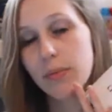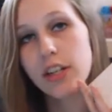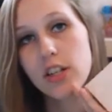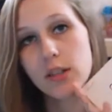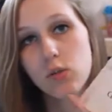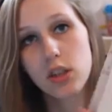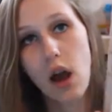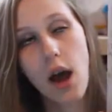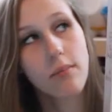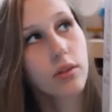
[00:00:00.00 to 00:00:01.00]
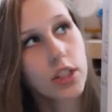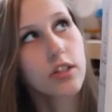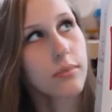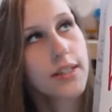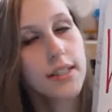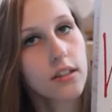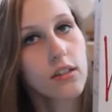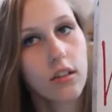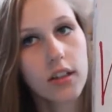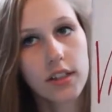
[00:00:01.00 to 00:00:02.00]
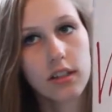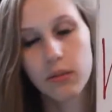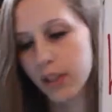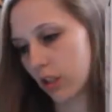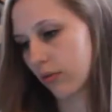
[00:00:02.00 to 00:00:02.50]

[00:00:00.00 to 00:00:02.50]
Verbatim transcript: pages, which I'm pretty sure makes it the longest on my shelf.